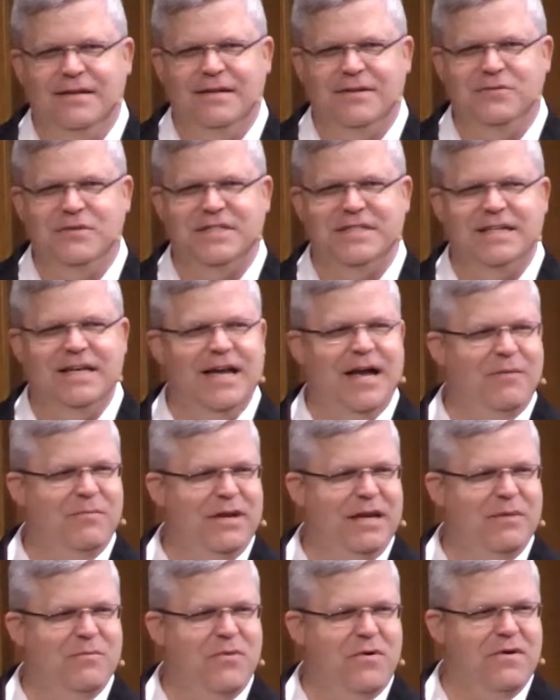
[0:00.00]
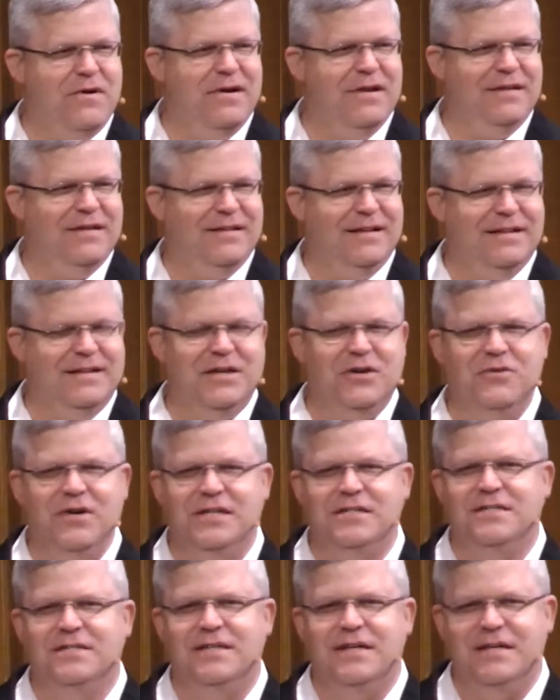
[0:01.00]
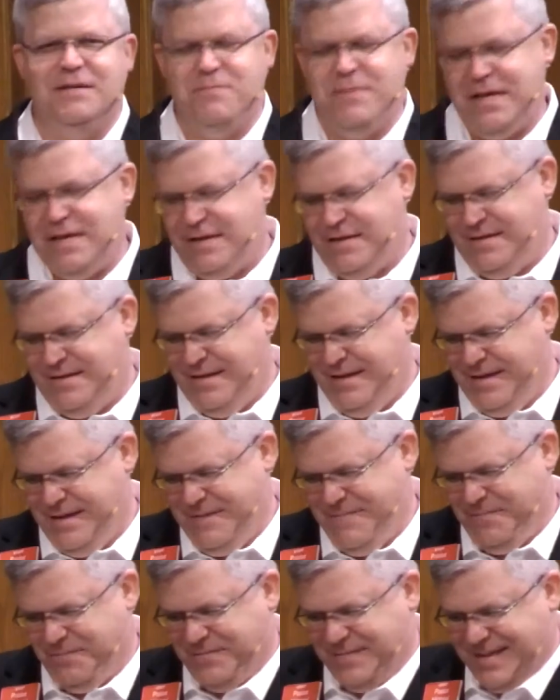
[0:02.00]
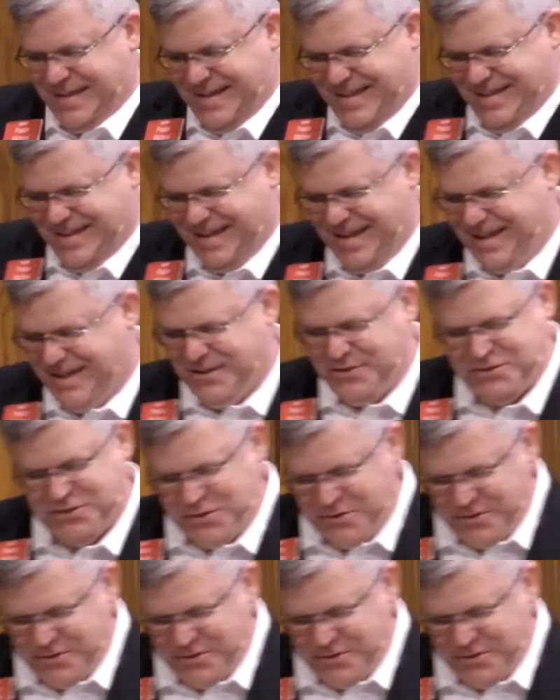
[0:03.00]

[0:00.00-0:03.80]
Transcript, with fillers: want to see how many more alliterations I can make? Those are the